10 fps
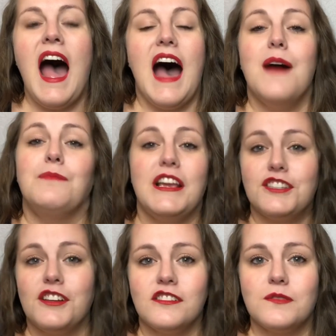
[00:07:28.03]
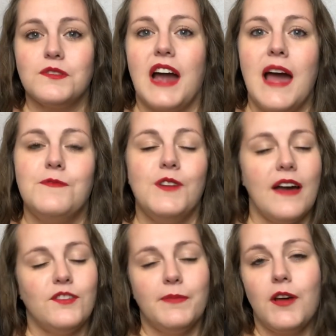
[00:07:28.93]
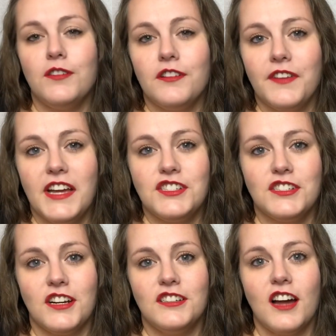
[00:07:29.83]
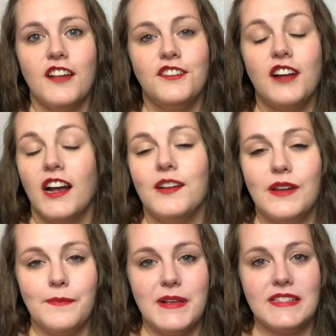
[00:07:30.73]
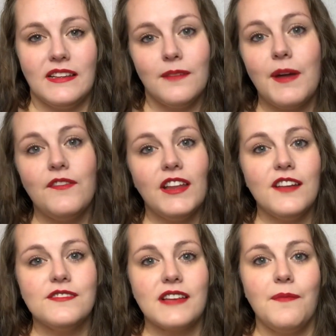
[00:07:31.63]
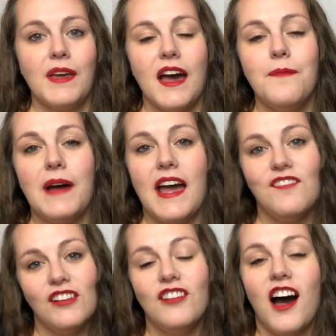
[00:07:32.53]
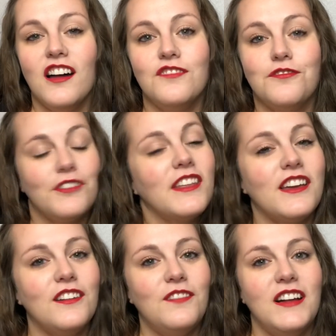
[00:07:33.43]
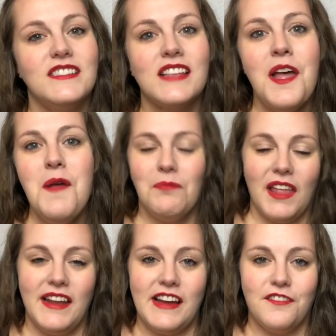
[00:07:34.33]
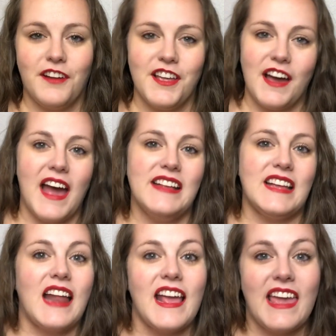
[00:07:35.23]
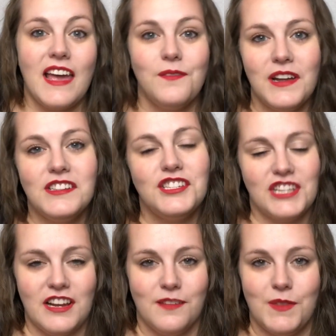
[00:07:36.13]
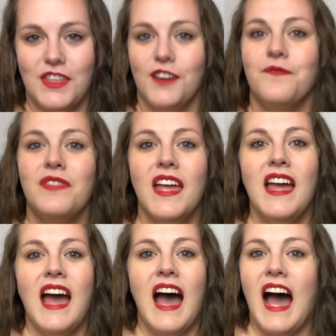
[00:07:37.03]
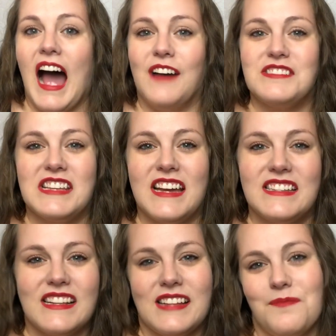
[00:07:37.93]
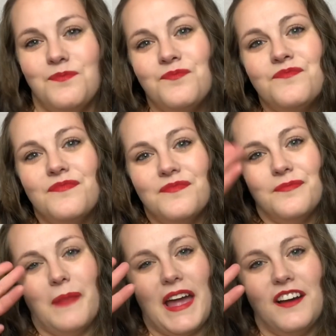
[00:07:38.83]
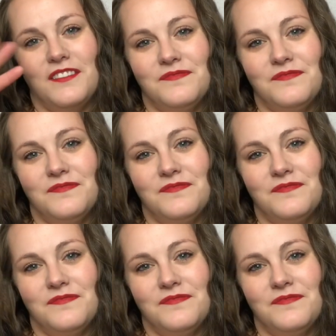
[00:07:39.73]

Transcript: Make sure you're subscribed, you have your bell notification turned on. You're not going to want to miss any of my videos coming up. I have a lot of really good ones planned out for you guys, and I can't wait to share them with you. I will see you guys next time. Bye, y'all.